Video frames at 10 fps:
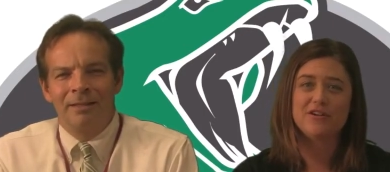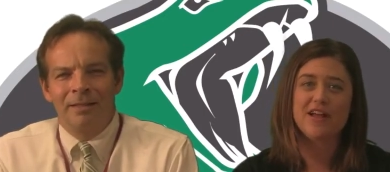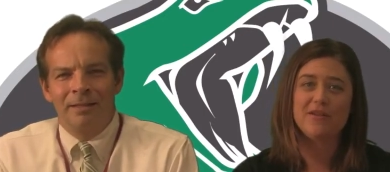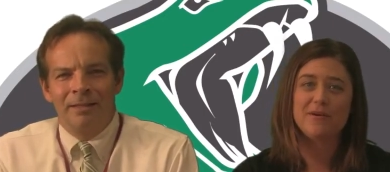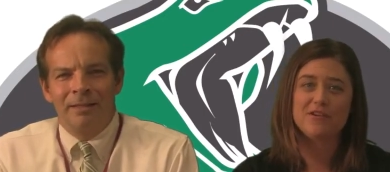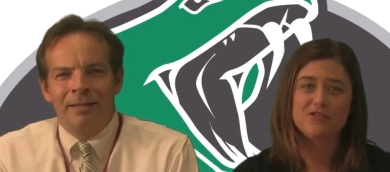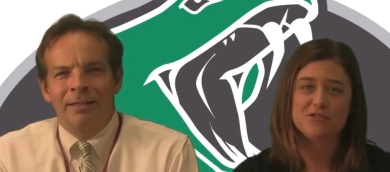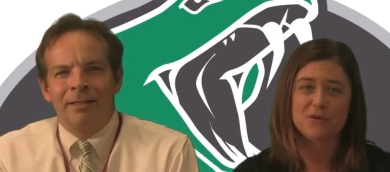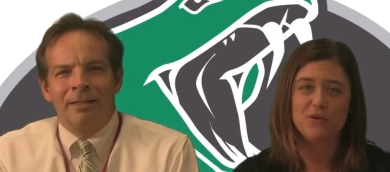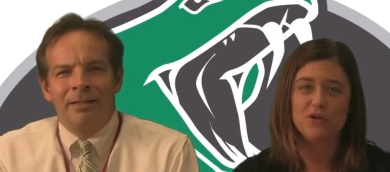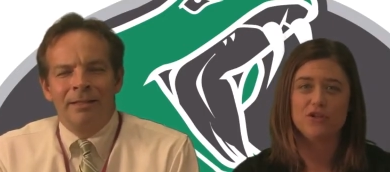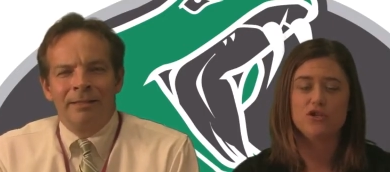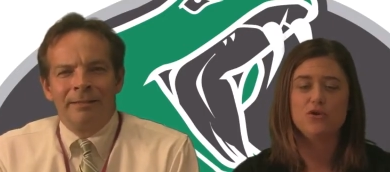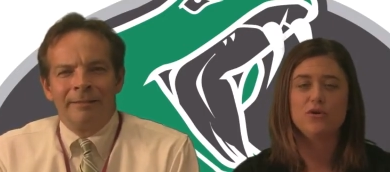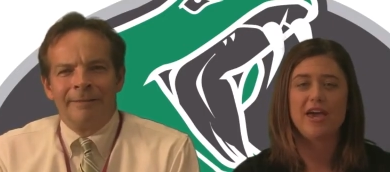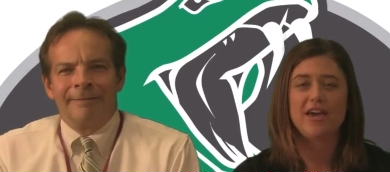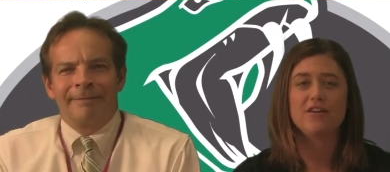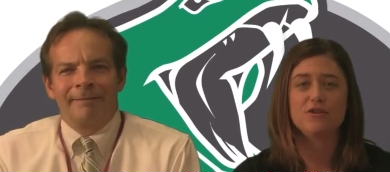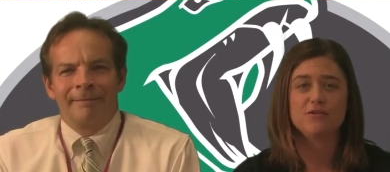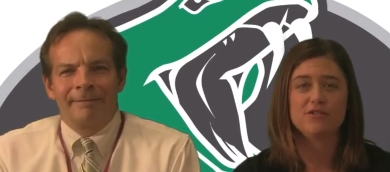Speaker 1: to elementary school, you can
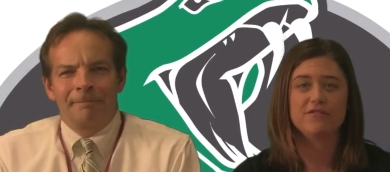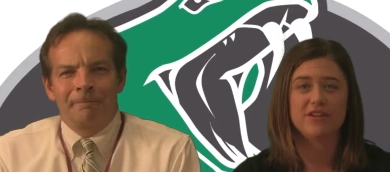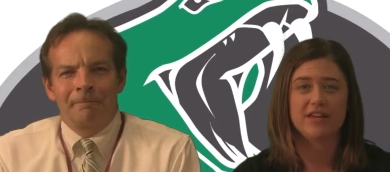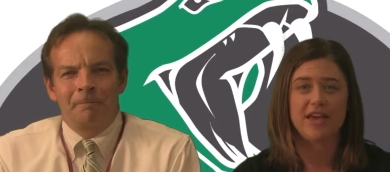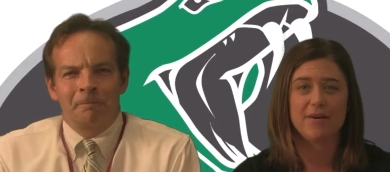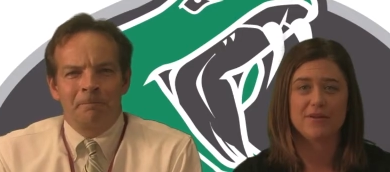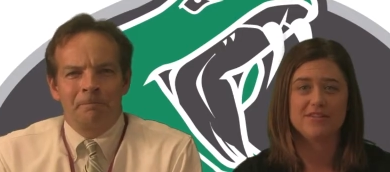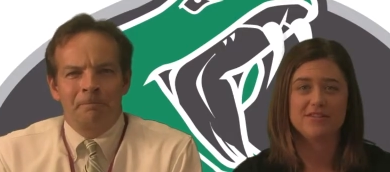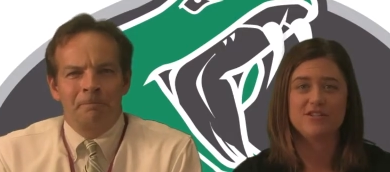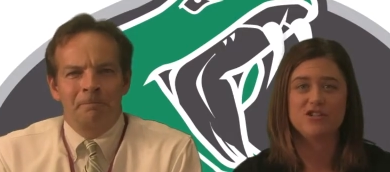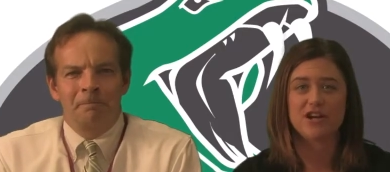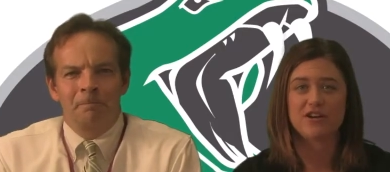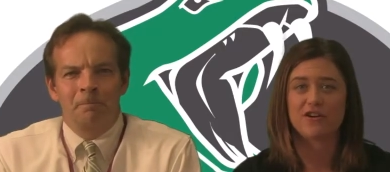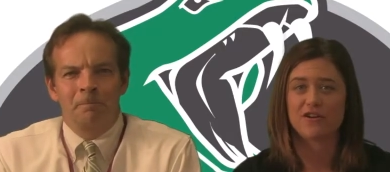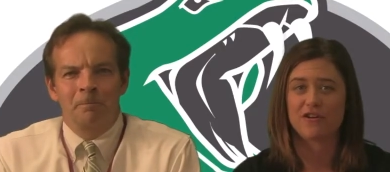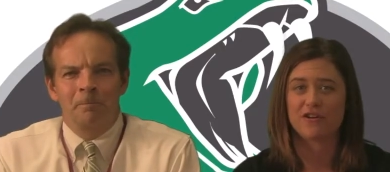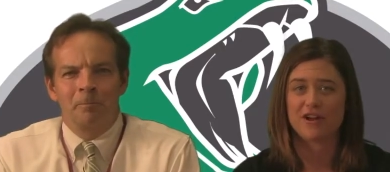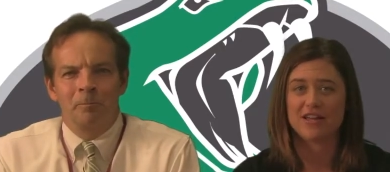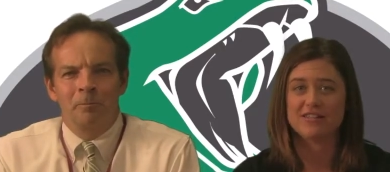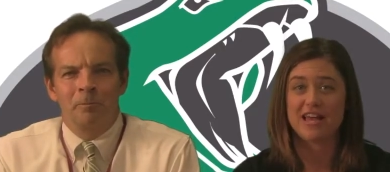use Infinite Campus to check your current
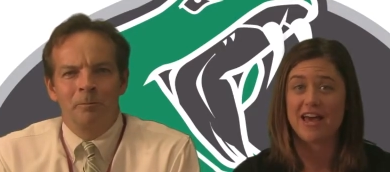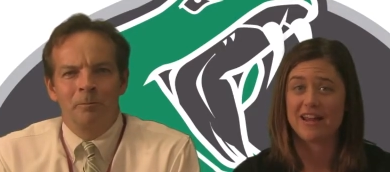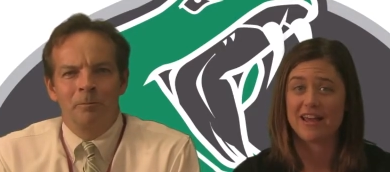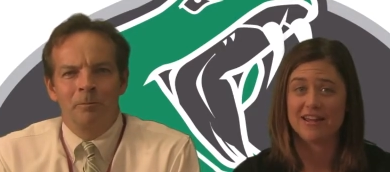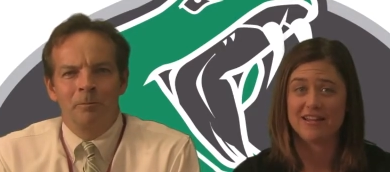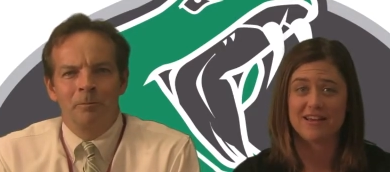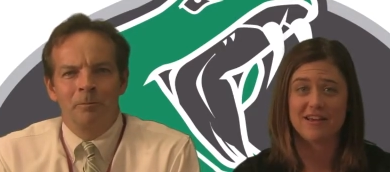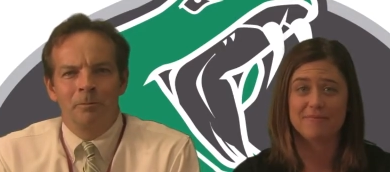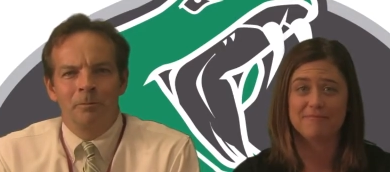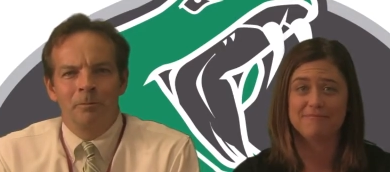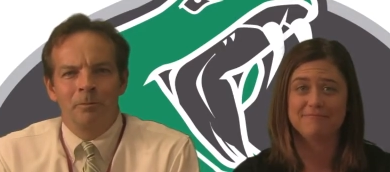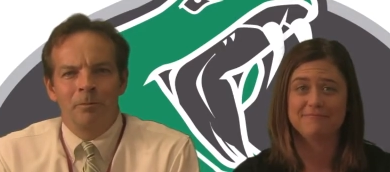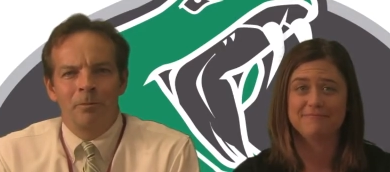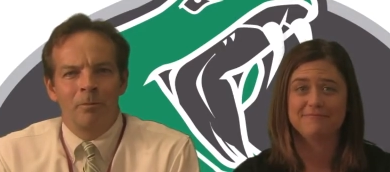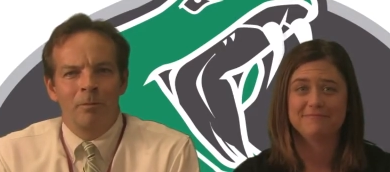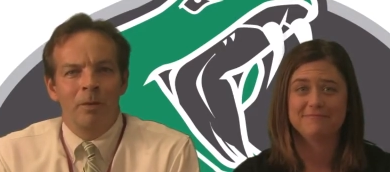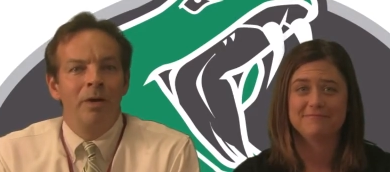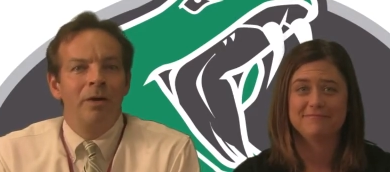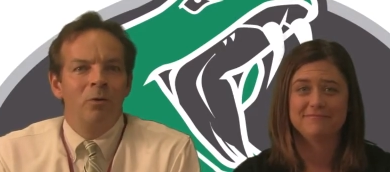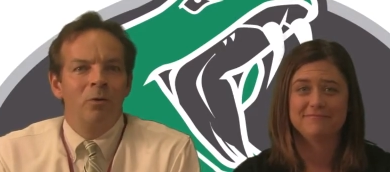grades at any time.
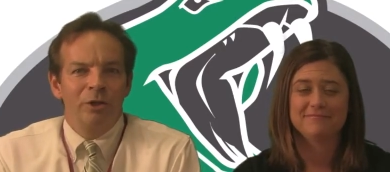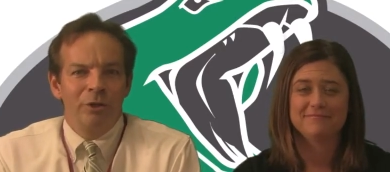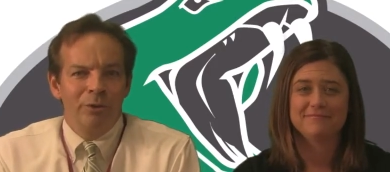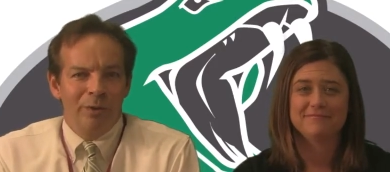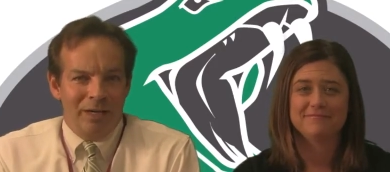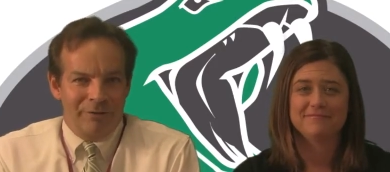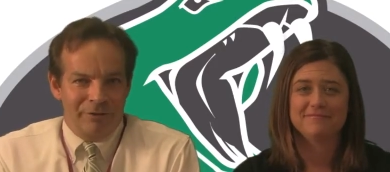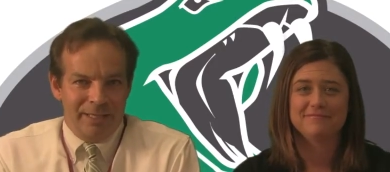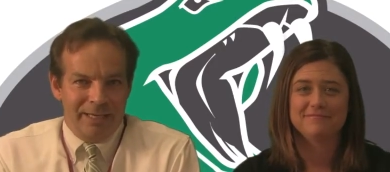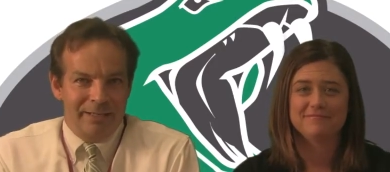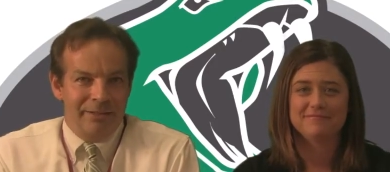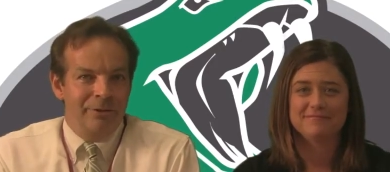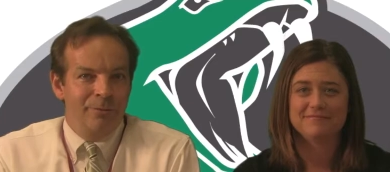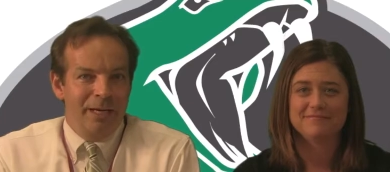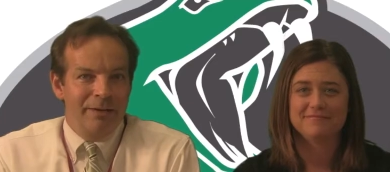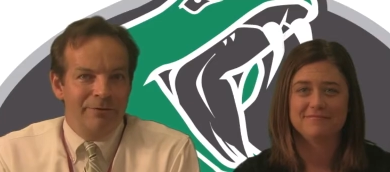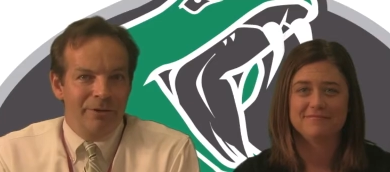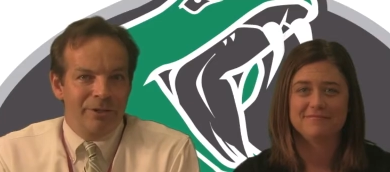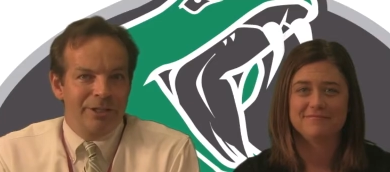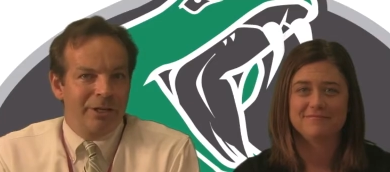
Speaker 2: When you arrived tonight, you may have
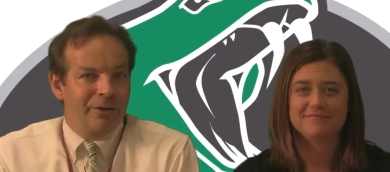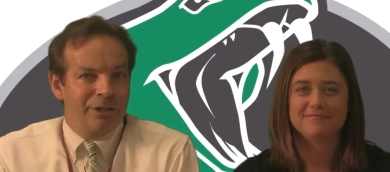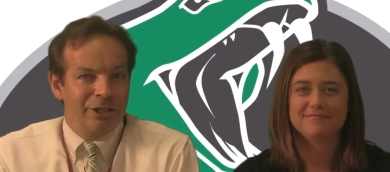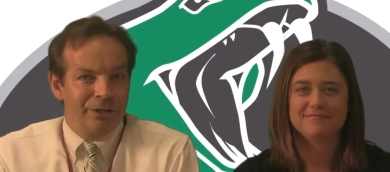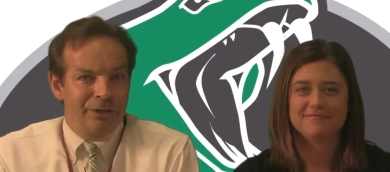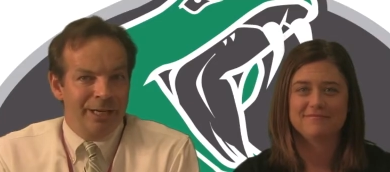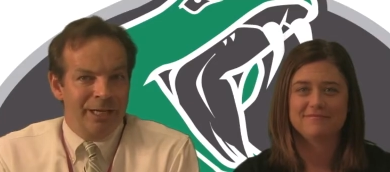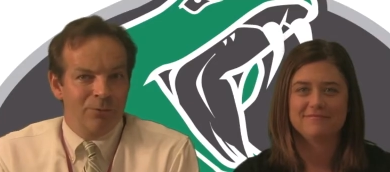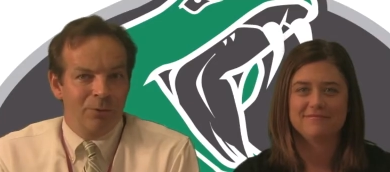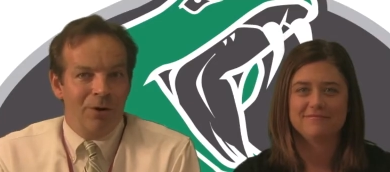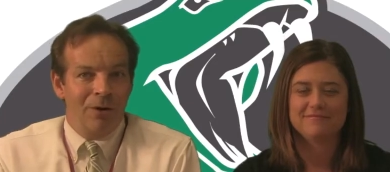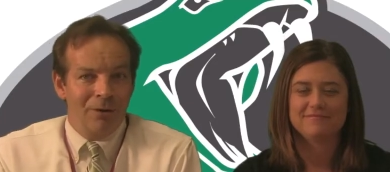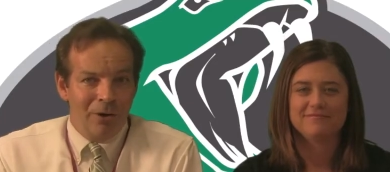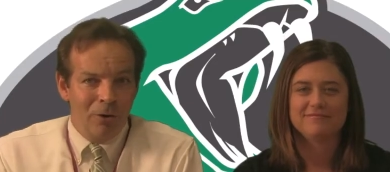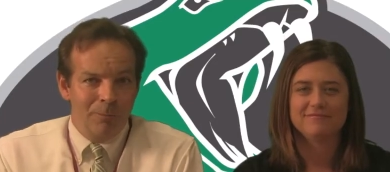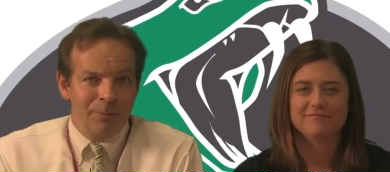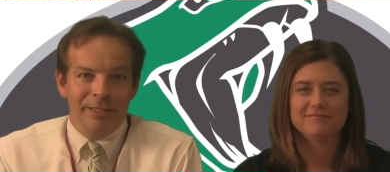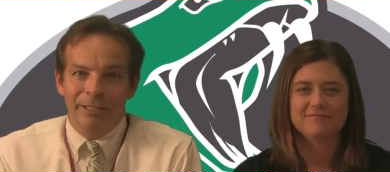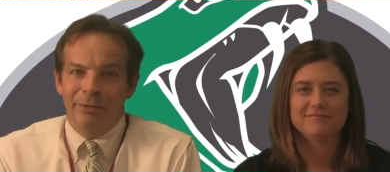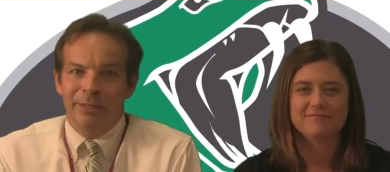noticed that our exterior gates were all open
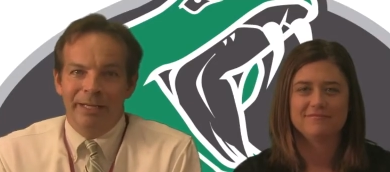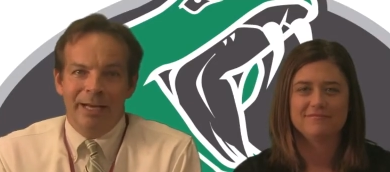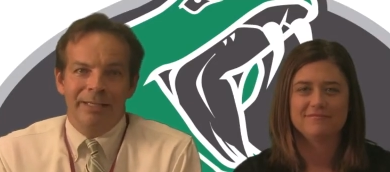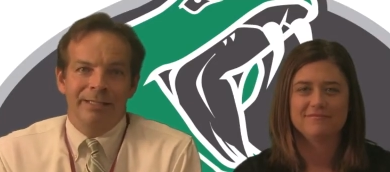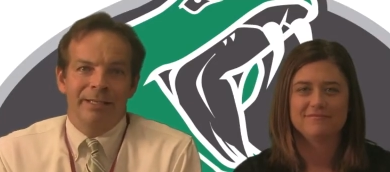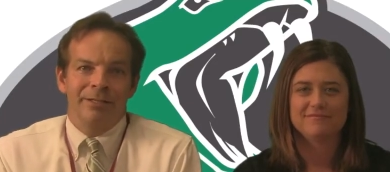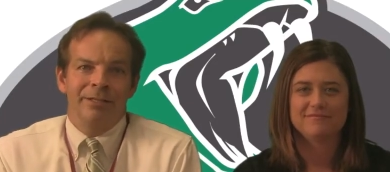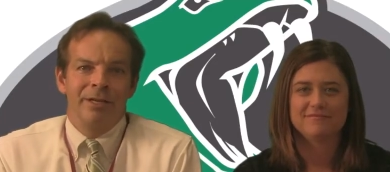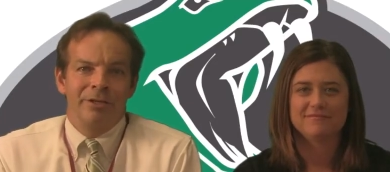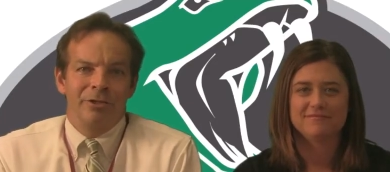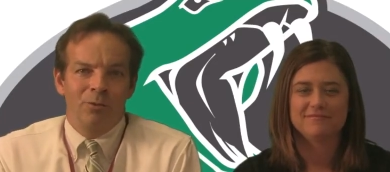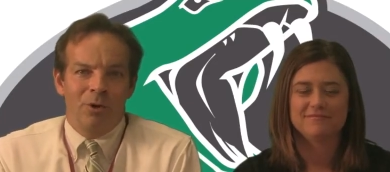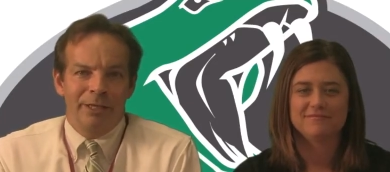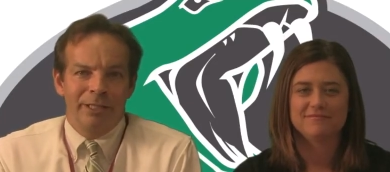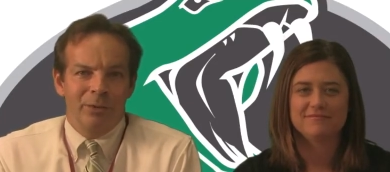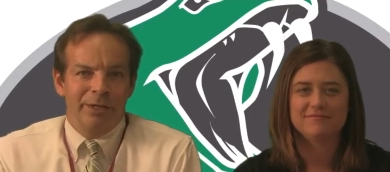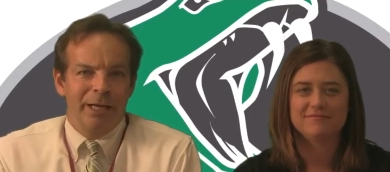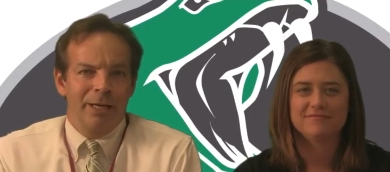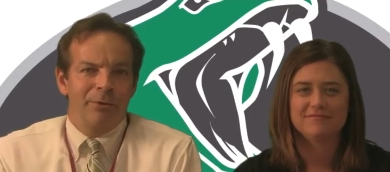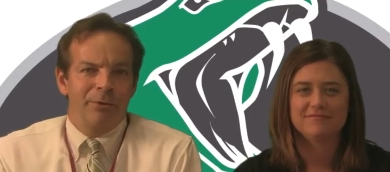and you had access to walk into our campus